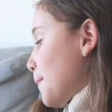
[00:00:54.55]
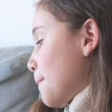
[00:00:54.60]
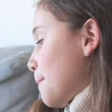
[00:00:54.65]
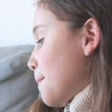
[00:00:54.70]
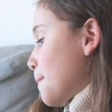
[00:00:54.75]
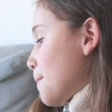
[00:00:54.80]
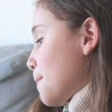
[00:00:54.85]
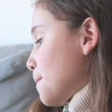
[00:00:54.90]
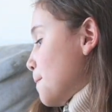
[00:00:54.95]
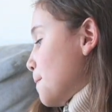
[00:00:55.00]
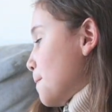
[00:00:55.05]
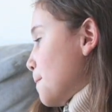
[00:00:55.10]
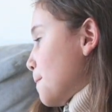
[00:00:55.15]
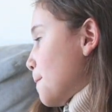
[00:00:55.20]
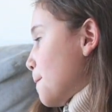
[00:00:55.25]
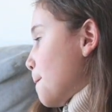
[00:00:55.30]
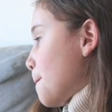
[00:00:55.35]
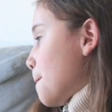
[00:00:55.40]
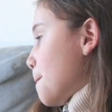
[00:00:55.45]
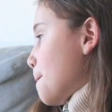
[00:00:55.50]

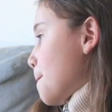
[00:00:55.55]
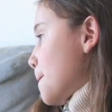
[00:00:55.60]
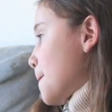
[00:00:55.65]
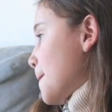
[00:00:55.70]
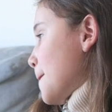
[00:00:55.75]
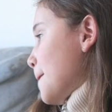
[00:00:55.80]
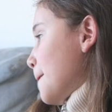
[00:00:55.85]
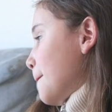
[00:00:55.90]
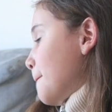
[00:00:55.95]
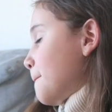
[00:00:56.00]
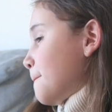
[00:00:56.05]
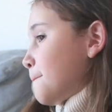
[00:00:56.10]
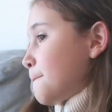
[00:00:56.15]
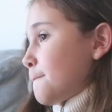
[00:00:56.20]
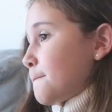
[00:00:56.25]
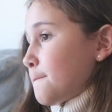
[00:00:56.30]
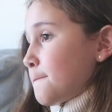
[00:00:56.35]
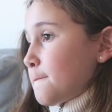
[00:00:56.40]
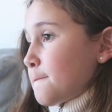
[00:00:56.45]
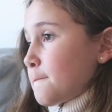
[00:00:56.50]

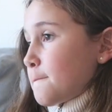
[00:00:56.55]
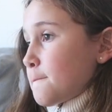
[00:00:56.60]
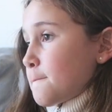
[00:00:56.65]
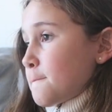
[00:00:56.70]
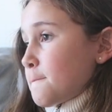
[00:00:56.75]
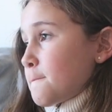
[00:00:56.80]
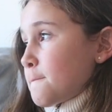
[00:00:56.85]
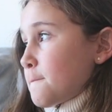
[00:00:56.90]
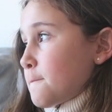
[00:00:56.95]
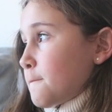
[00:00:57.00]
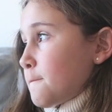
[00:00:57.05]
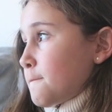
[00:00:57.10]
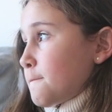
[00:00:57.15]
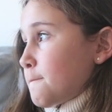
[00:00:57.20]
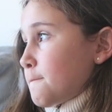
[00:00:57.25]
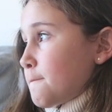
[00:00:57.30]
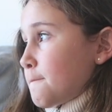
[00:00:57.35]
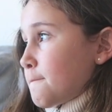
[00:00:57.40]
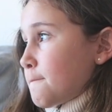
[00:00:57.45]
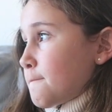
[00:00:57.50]

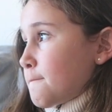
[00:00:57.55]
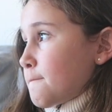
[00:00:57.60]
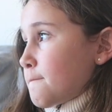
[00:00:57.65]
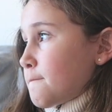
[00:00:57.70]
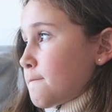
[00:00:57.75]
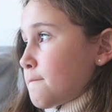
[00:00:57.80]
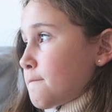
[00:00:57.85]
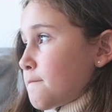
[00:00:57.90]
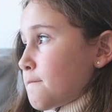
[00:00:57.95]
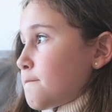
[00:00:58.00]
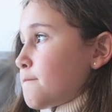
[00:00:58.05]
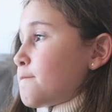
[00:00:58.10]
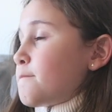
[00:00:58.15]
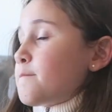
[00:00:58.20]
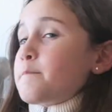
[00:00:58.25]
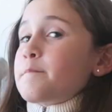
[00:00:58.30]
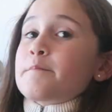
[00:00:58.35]
(not speaking)